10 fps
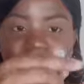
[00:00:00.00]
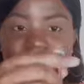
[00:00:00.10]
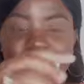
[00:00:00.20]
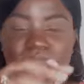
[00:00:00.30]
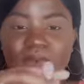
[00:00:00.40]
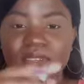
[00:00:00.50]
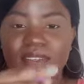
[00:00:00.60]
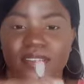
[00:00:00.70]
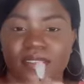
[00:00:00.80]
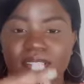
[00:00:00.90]
blending
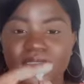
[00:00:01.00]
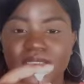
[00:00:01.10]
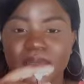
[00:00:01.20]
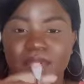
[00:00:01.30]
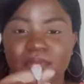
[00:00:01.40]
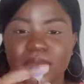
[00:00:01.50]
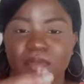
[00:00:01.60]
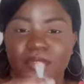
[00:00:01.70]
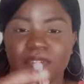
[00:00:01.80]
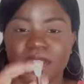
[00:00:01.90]
one, not a taper
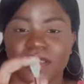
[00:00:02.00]
but more of